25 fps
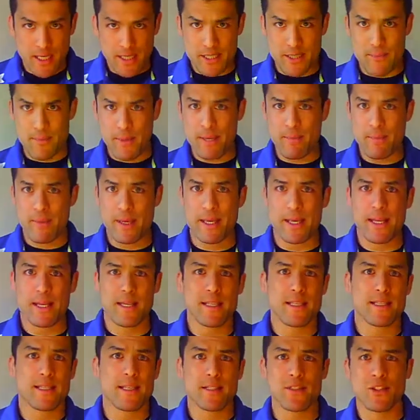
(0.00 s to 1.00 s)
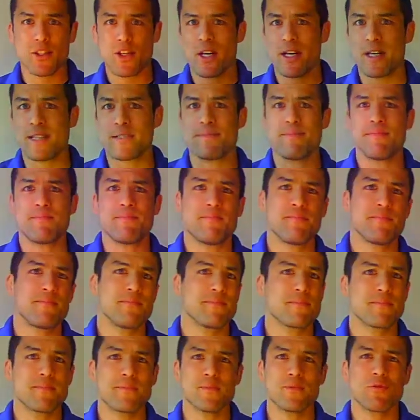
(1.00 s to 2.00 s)
to meet me, and he said, "John,
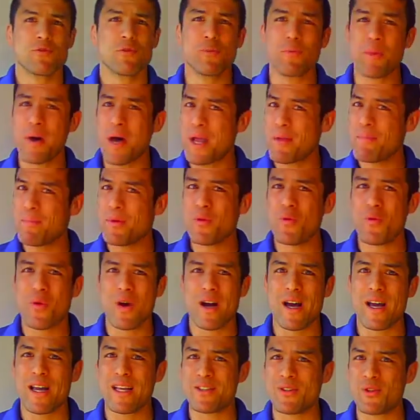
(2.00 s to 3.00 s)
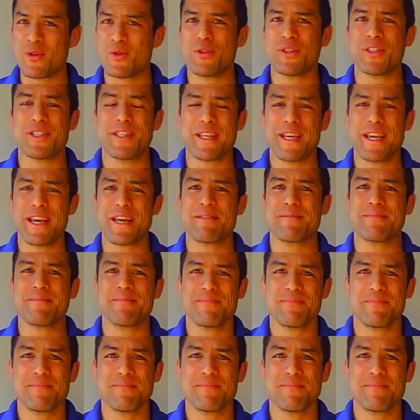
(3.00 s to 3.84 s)
remind me why I do this again?"